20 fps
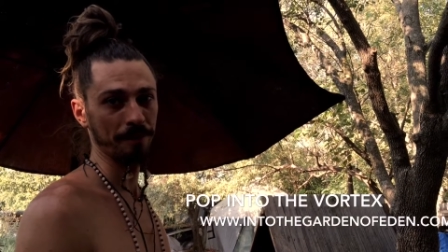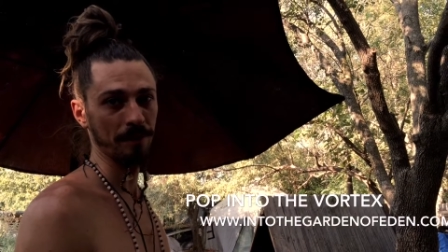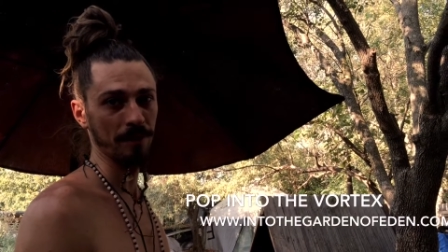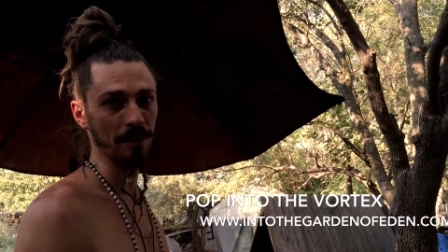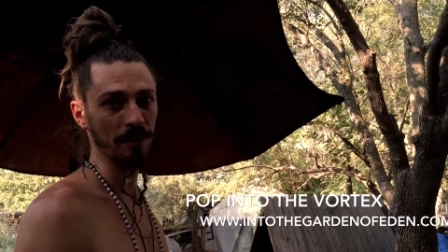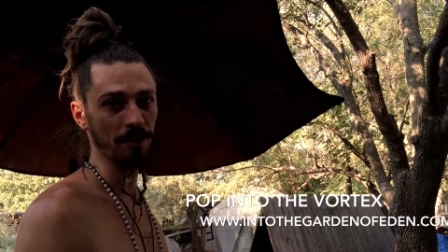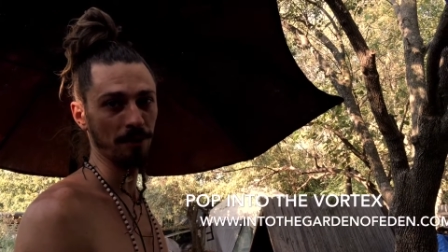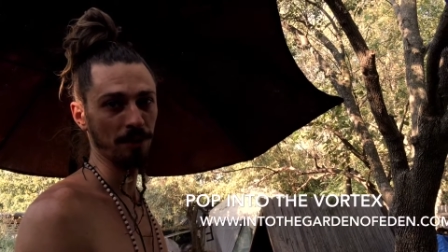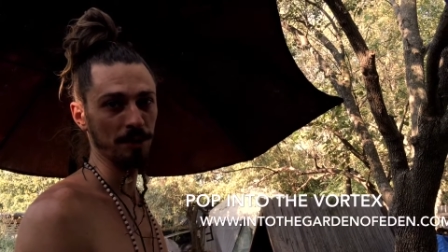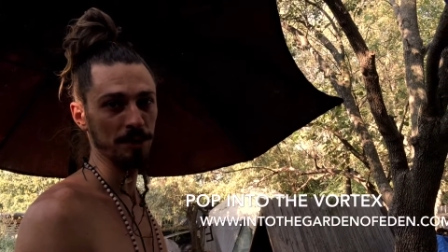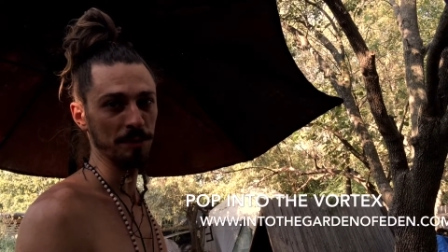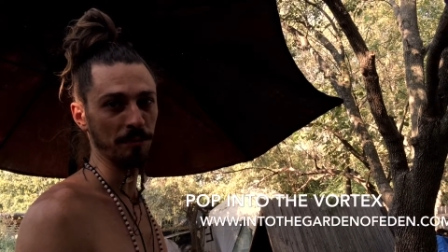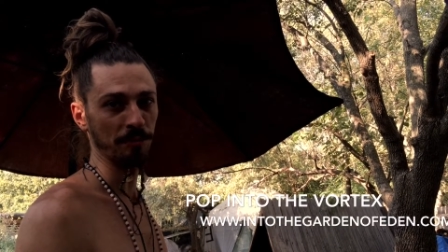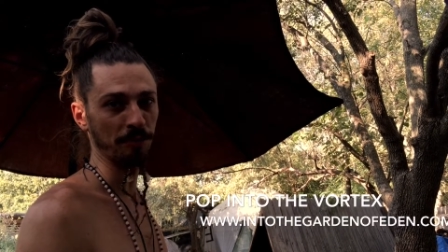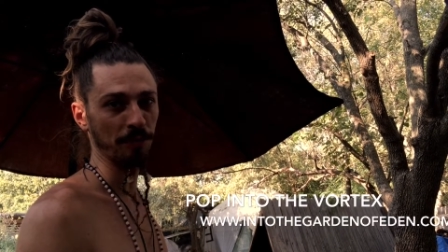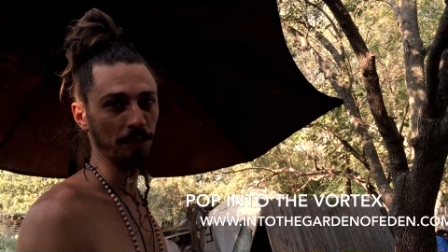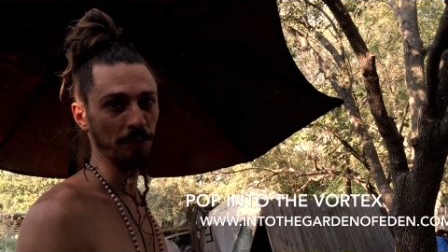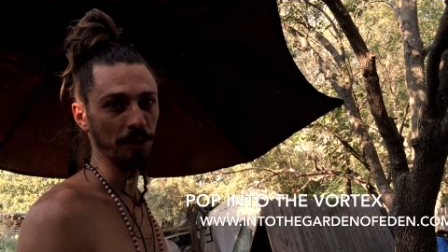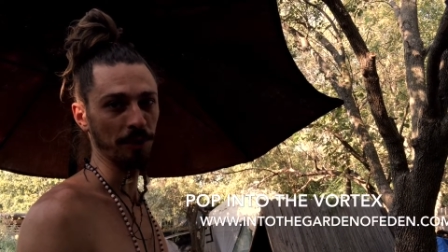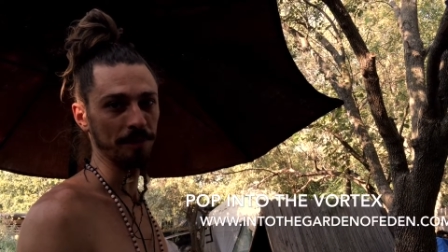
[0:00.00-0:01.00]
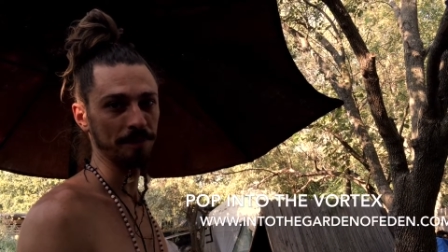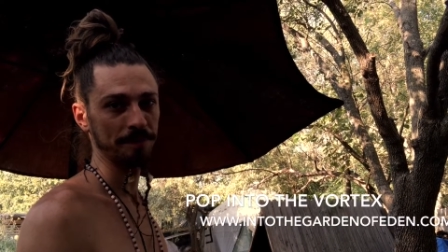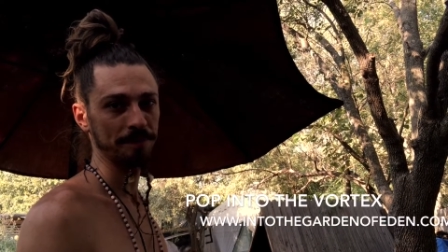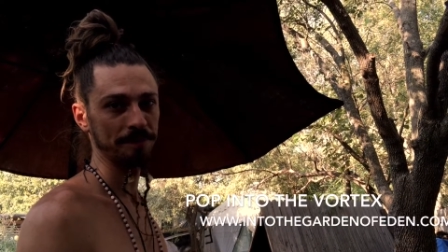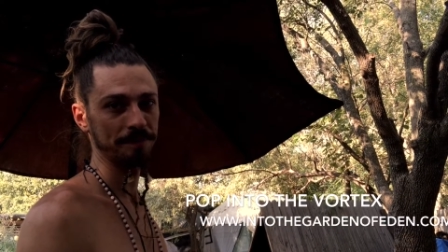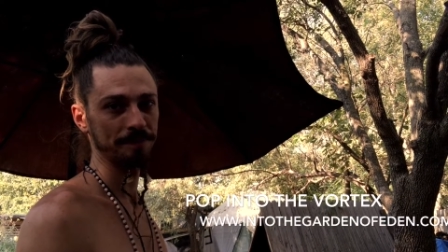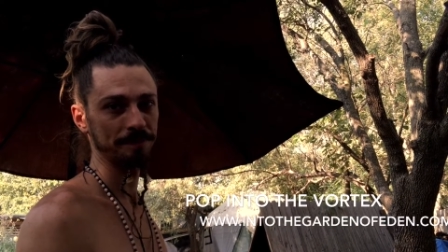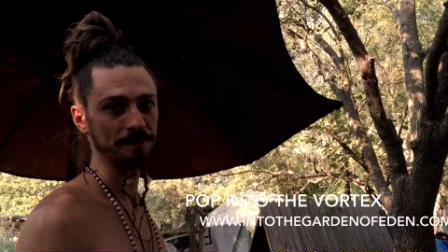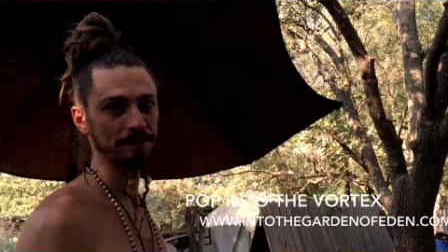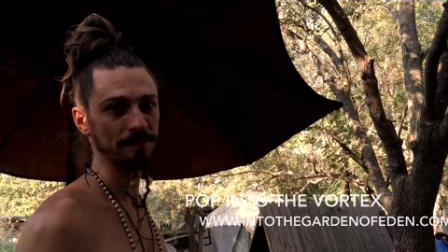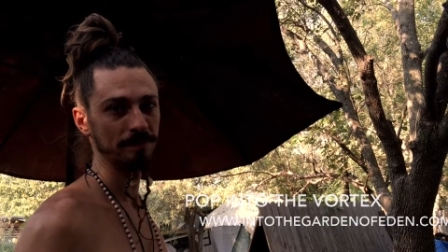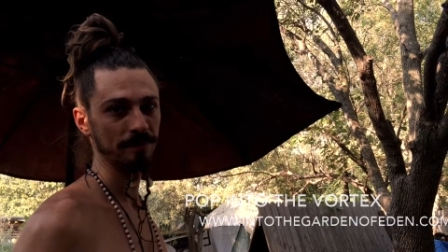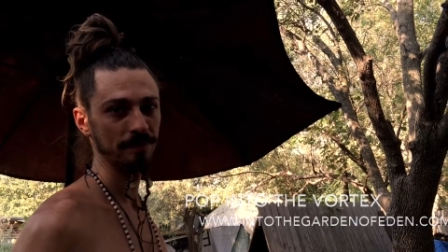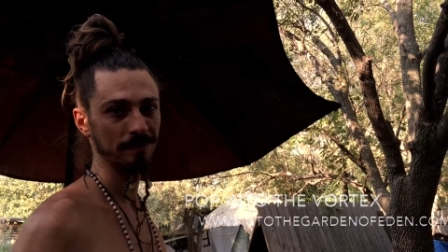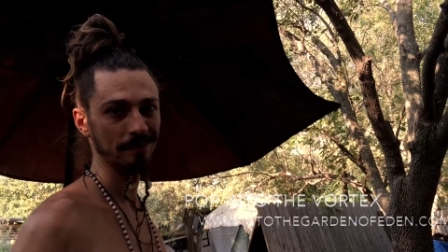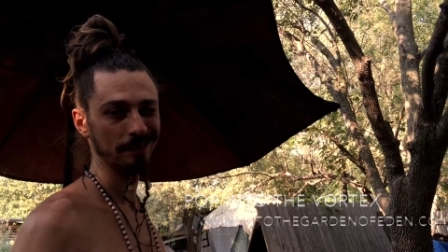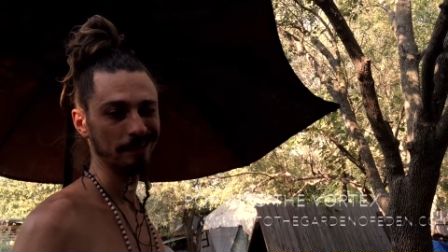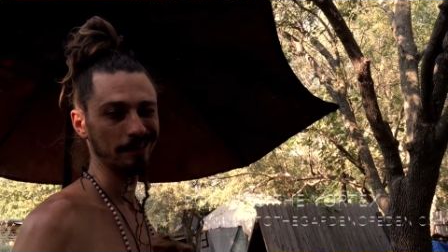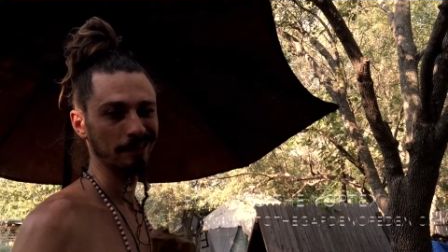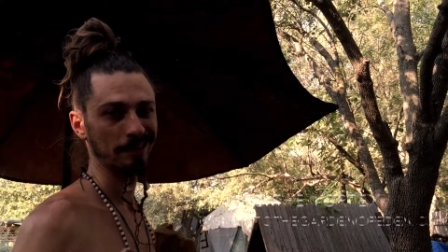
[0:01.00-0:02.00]
than it was before.
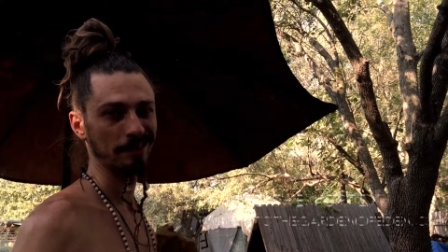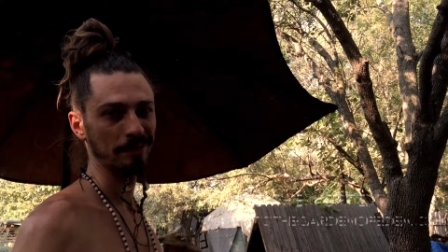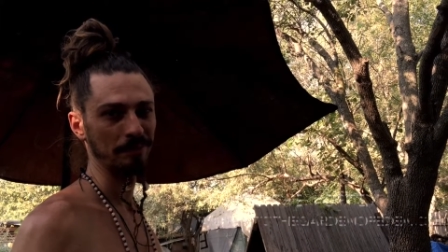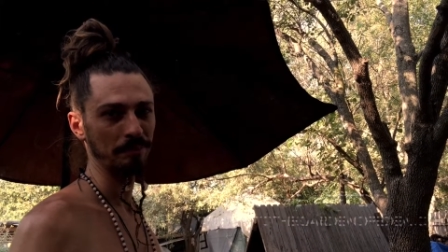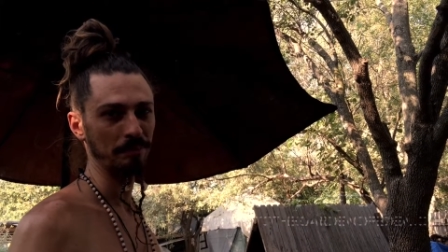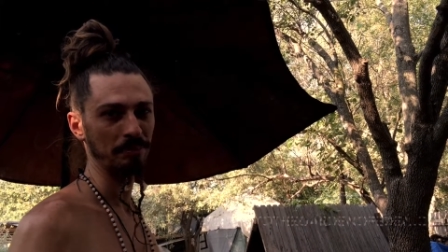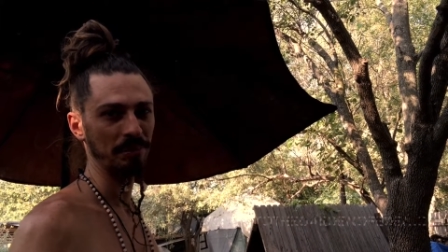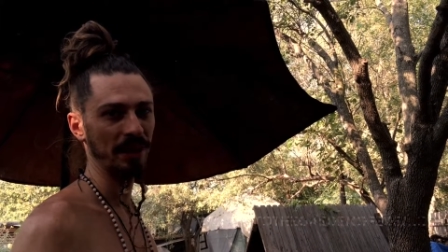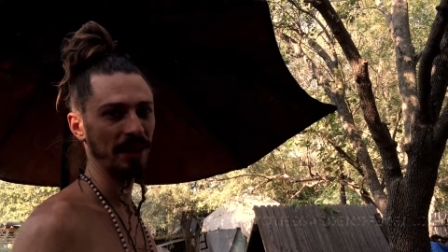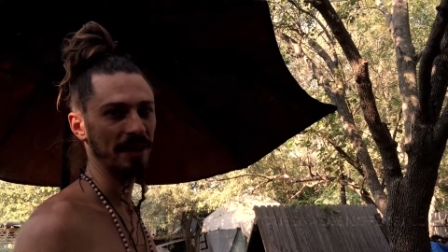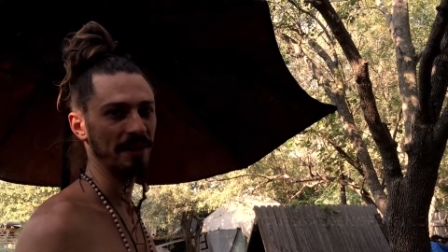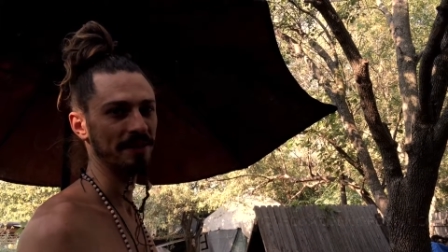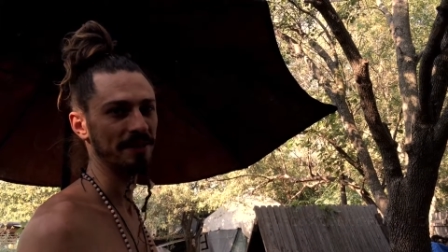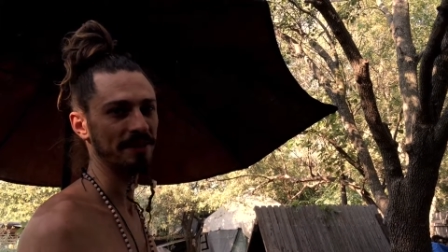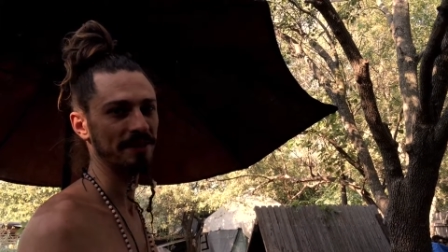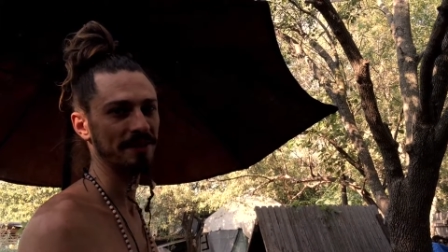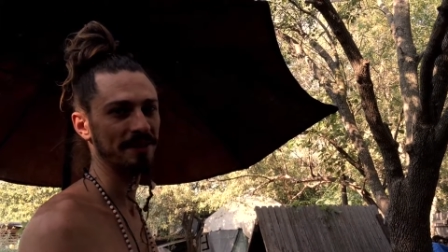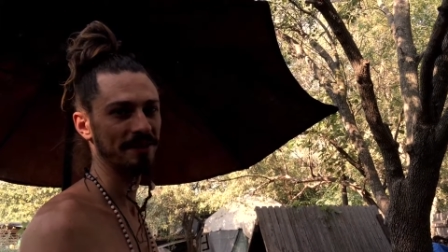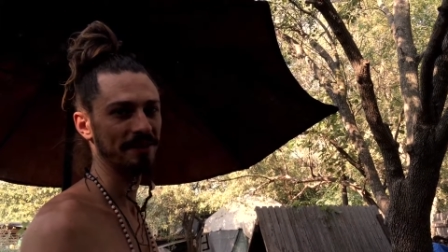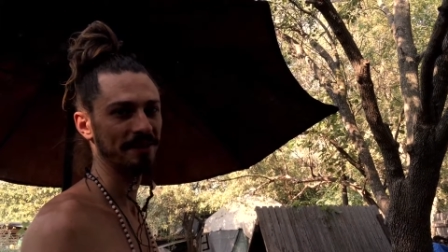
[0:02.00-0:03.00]
Bless.